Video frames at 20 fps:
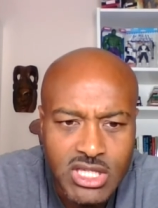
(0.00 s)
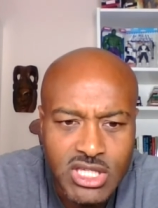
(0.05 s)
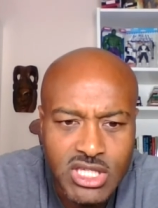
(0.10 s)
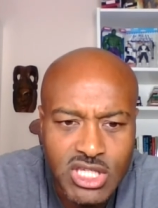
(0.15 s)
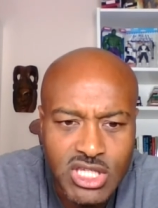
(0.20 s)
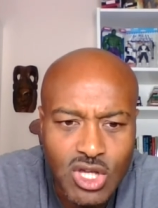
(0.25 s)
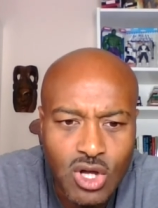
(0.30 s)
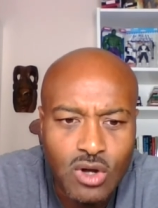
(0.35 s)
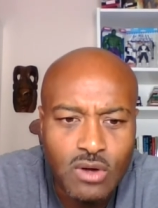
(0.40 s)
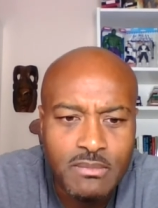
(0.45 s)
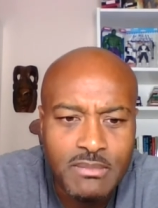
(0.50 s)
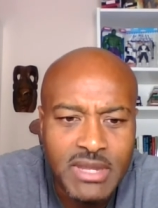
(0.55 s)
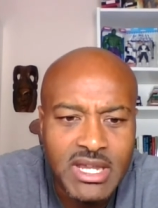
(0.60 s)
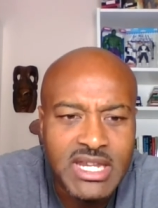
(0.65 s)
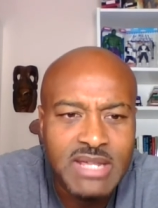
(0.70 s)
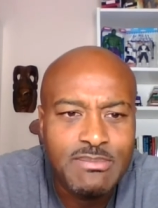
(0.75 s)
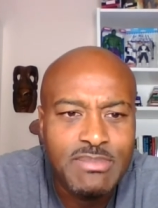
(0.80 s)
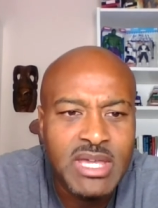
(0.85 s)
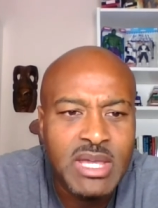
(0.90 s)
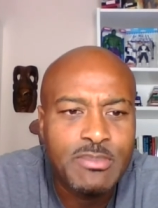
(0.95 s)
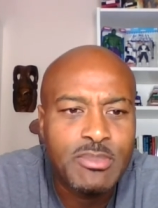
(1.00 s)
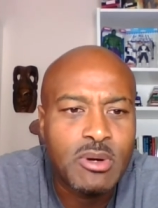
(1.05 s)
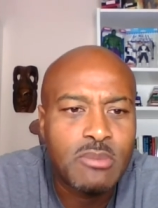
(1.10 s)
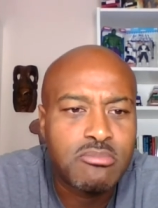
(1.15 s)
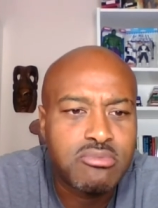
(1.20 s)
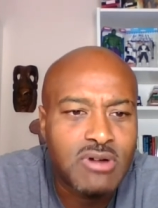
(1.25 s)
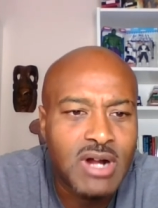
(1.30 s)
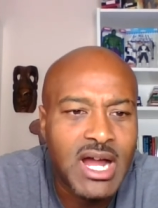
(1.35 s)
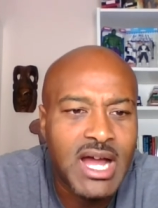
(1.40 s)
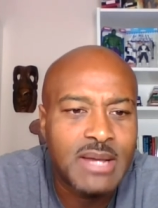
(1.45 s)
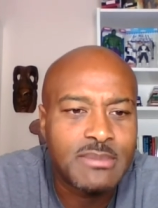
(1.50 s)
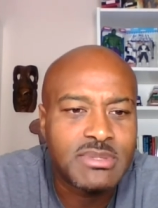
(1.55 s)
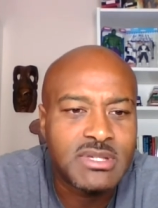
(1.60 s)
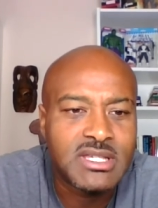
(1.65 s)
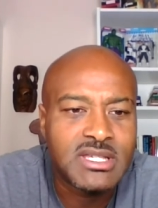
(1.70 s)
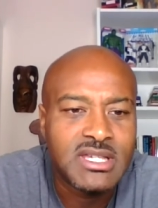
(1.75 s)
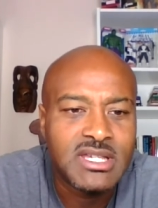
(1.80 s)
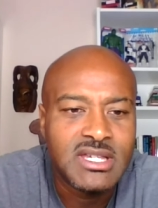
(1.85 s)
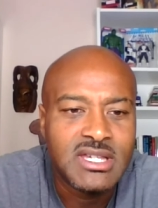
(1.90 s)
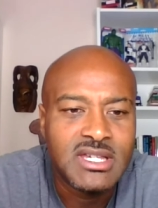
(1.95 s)
so many people
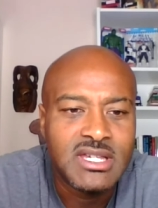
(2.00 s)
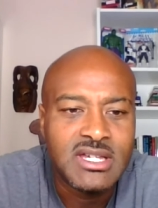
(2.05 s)
props.